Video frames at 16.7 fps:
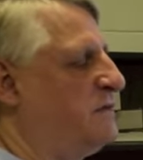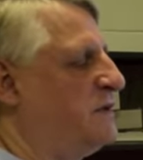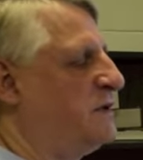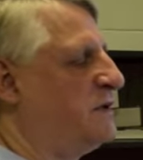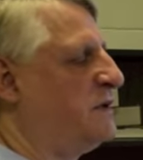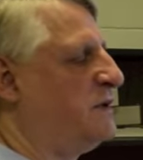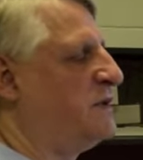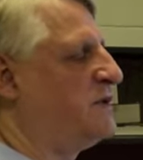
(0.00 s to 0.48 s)

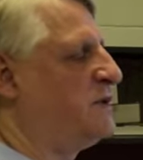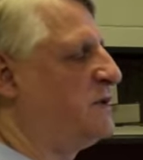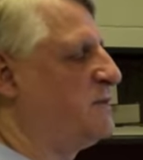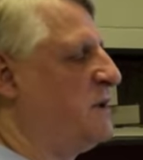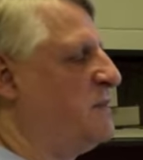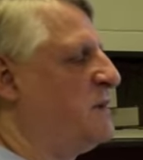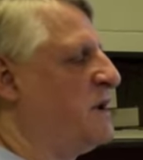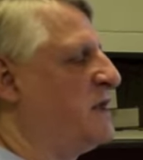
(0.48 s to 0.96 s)
the
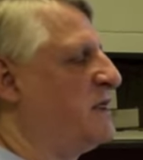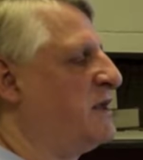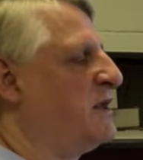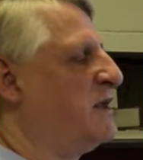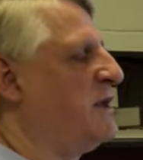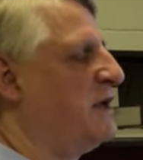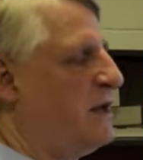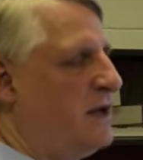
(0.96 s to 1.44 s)
shipping
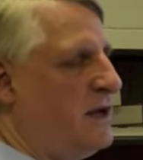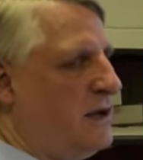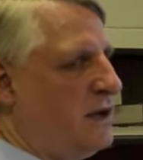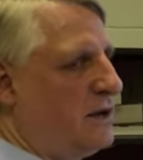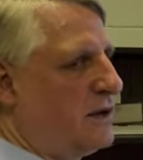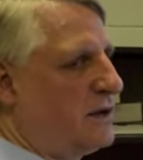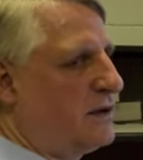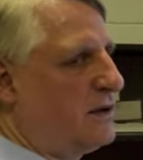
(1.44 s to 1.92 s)
method
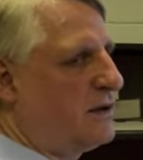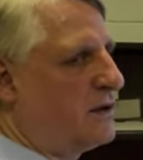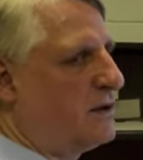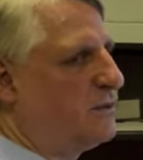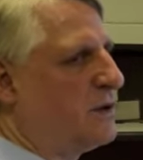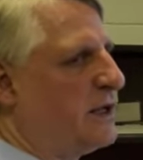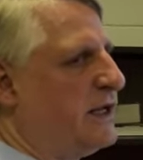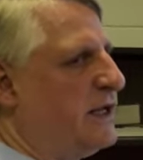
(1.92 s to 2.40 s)

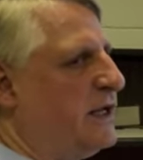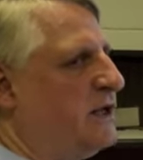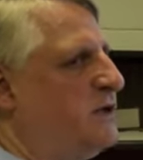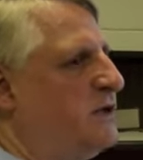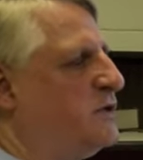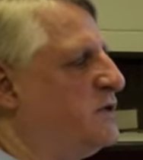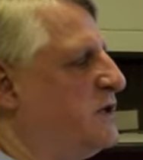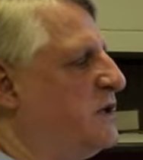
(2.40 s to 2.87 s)
completed
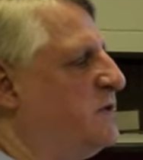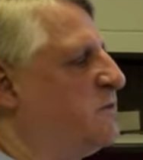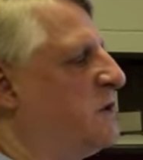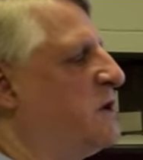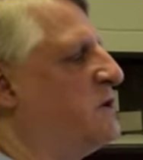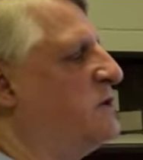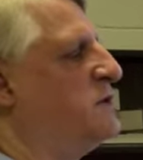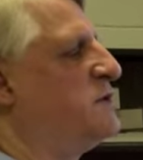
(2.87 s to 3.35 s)
using
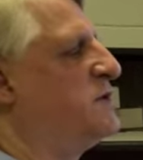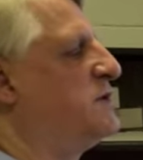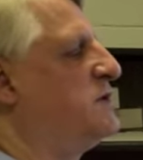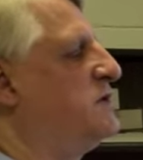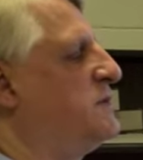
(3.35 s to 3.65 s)
roads.